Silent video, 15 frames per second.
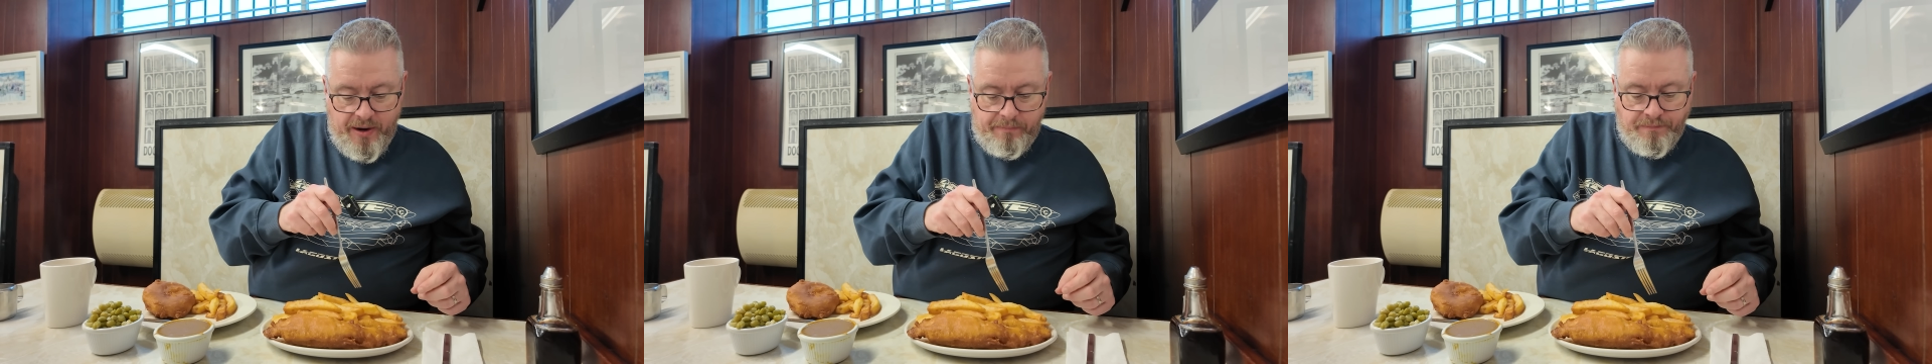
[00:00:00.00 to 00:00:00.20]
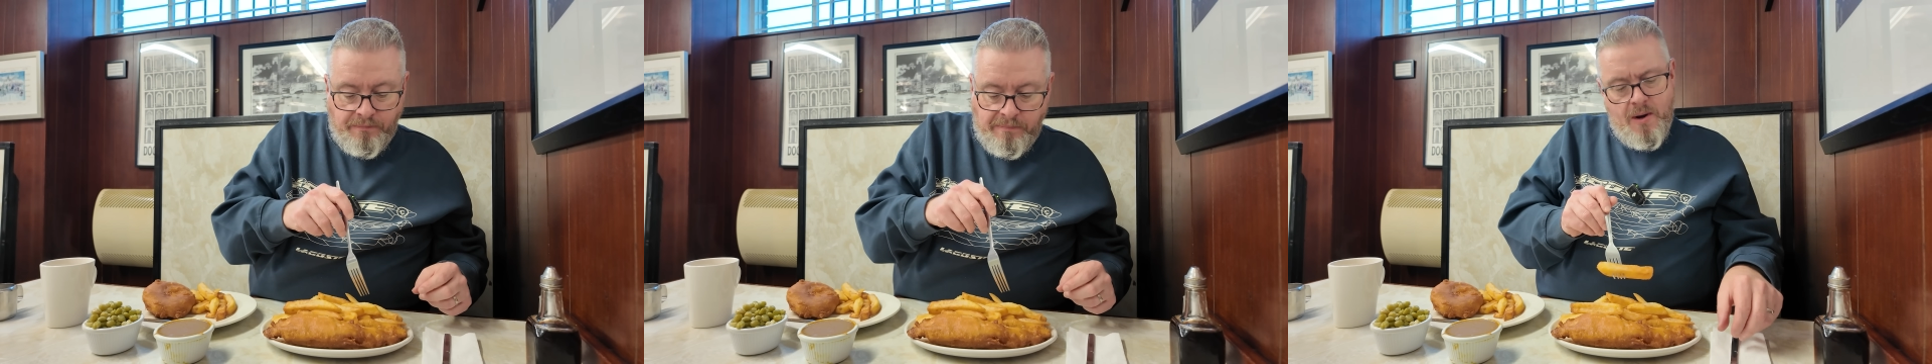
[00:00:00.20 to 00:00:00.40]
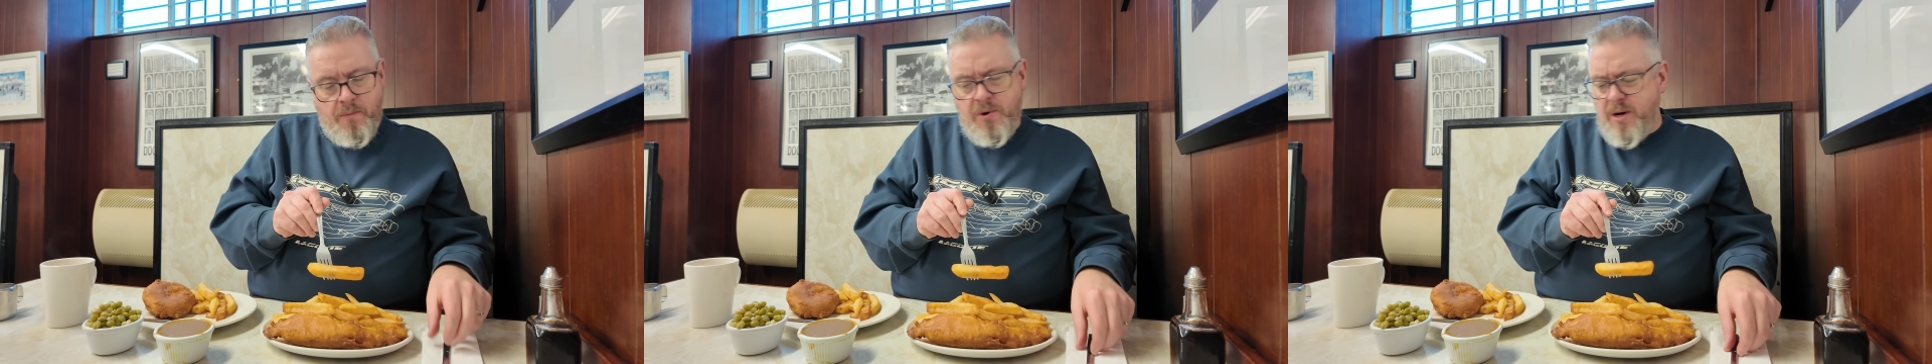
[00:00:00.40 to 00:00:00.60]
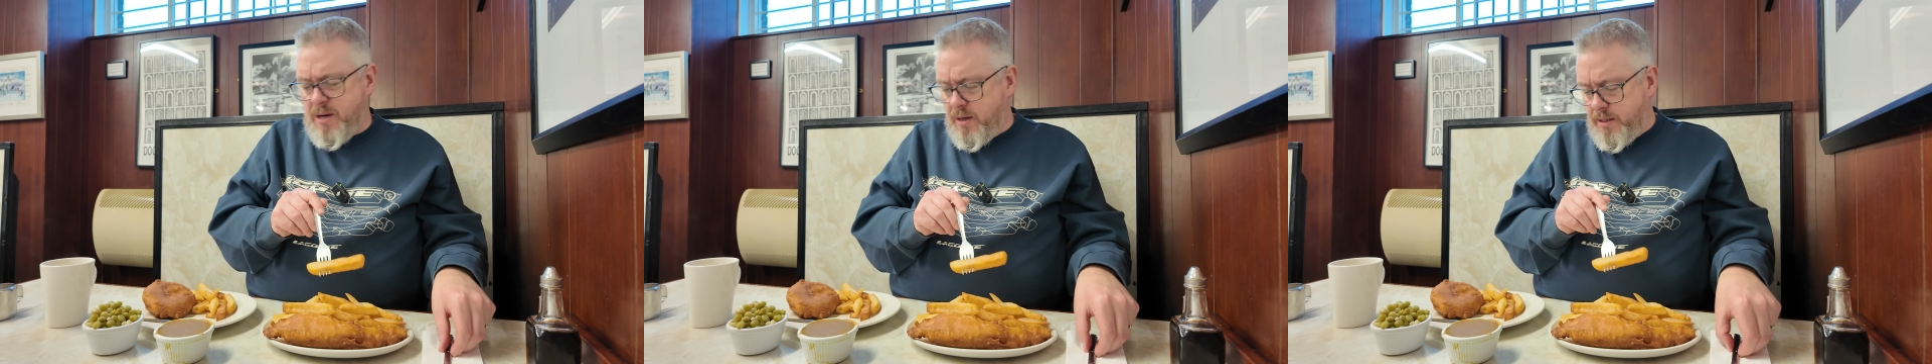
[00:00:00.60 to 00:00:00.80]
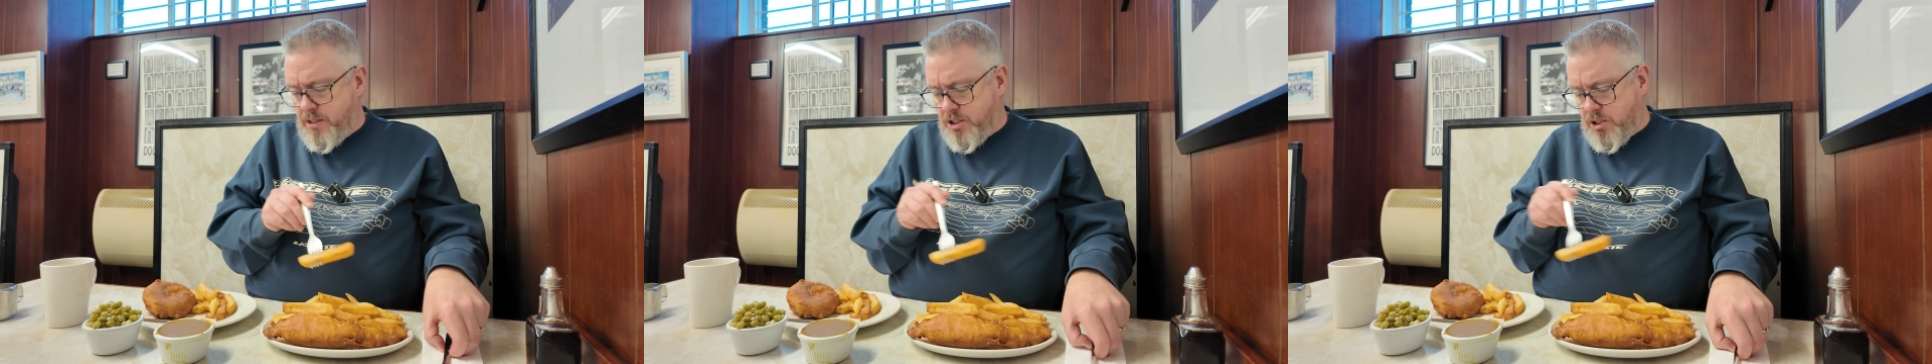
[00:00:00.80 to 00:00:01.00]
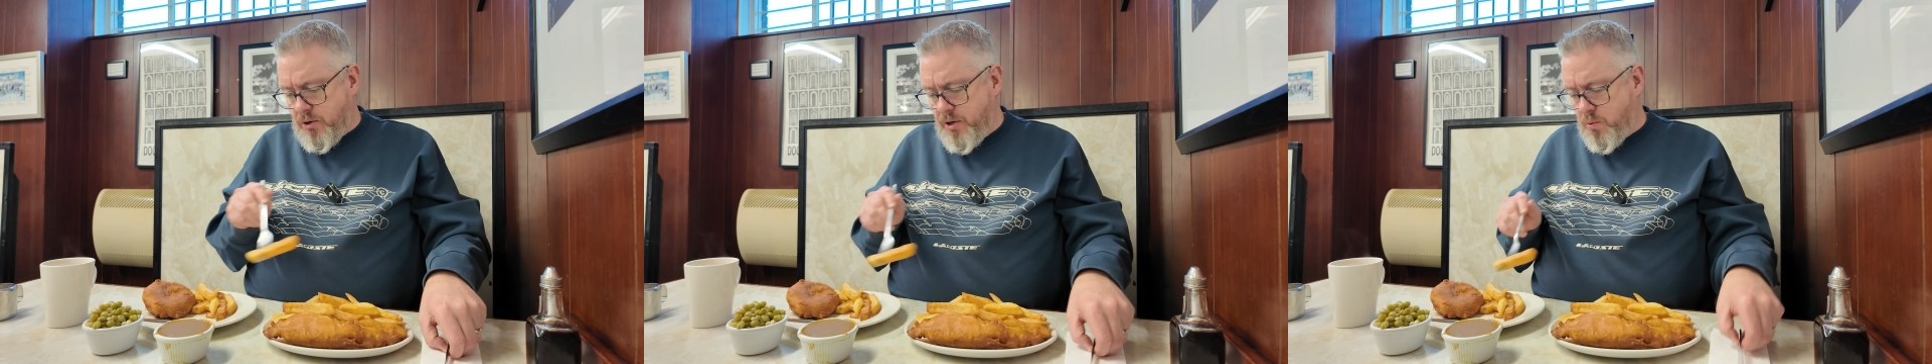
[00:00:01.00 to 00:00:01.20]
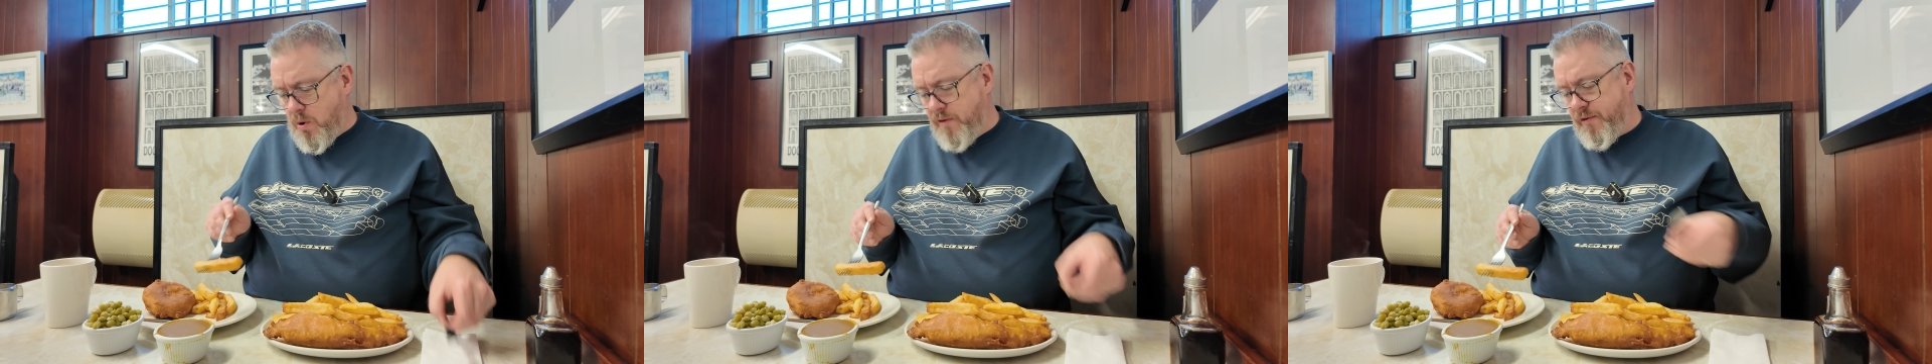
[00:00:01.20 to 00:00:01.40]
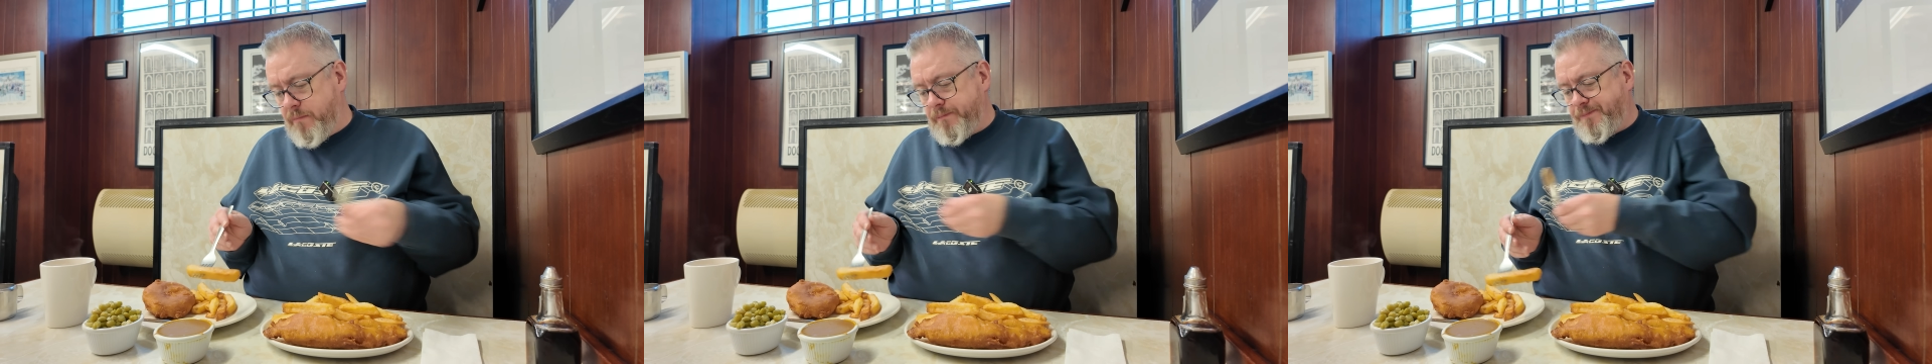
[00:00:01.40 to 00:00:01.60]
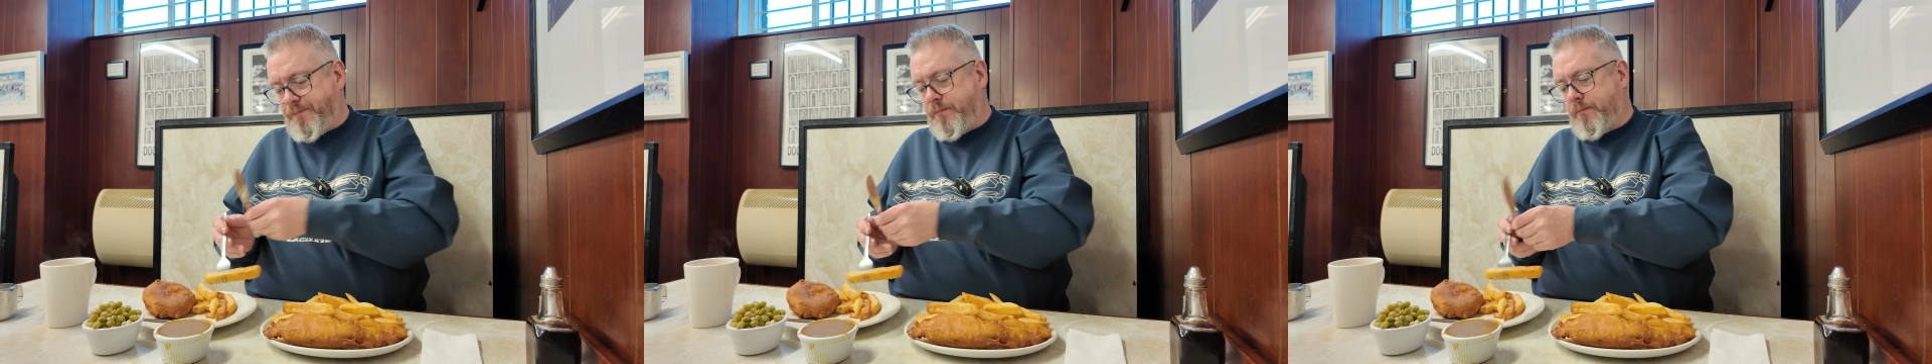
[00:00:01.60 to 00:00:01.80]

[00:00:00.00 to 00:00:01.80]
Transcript: it. I want to cut inside one of them.